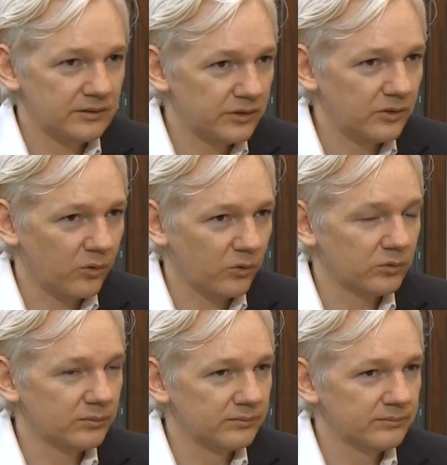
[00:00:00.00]
to
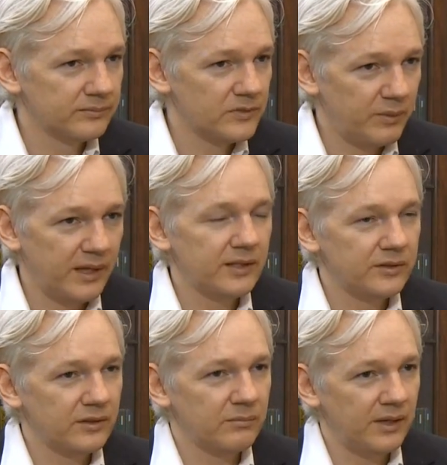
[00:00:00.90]
call speaking
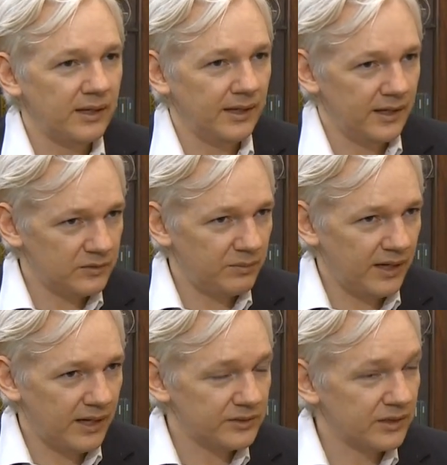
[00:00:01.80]
to the media
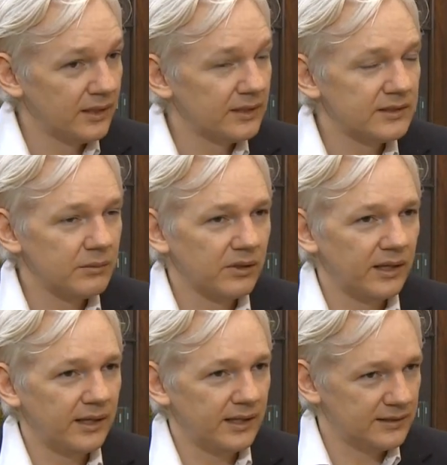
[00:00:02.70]
espionage.
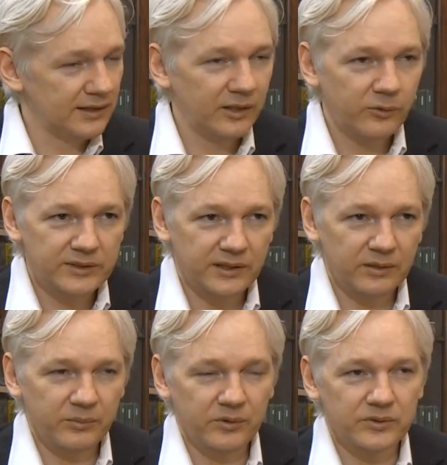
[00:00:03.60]
Similarly, it's a
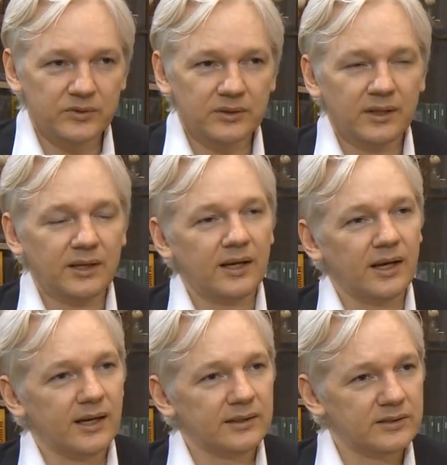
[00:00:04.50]
linguistic abuse
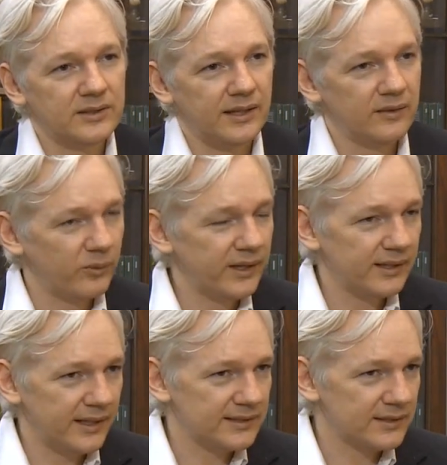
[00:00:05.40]
to say that
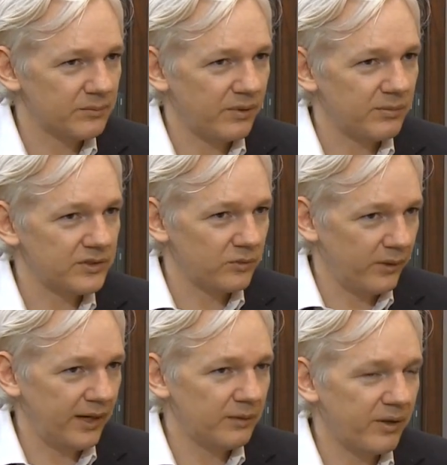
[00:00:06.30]
Wikileaks as a publisher,
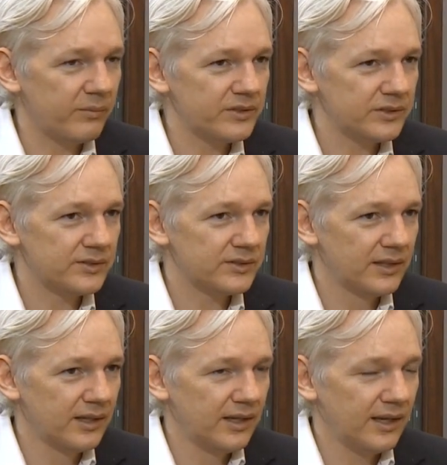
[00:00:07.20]
when it publishes,
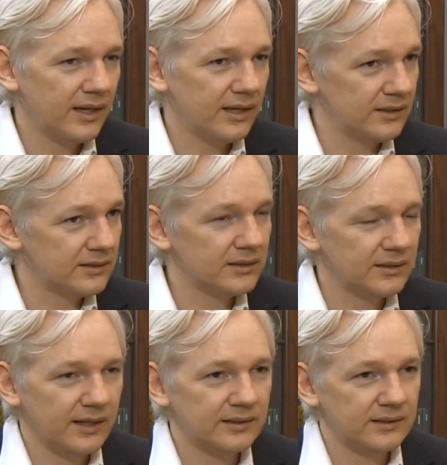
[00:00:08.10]
is
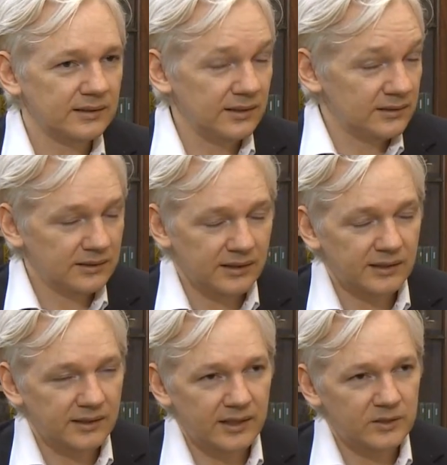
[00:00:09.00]

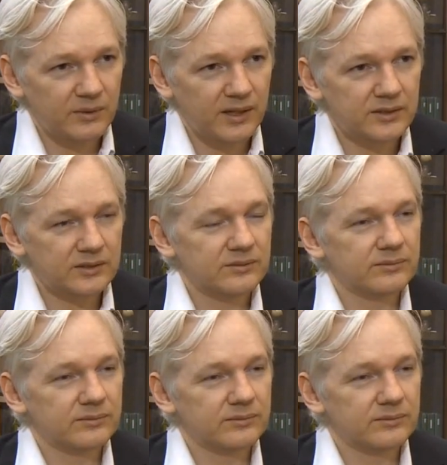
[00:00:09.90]
conducting espionage.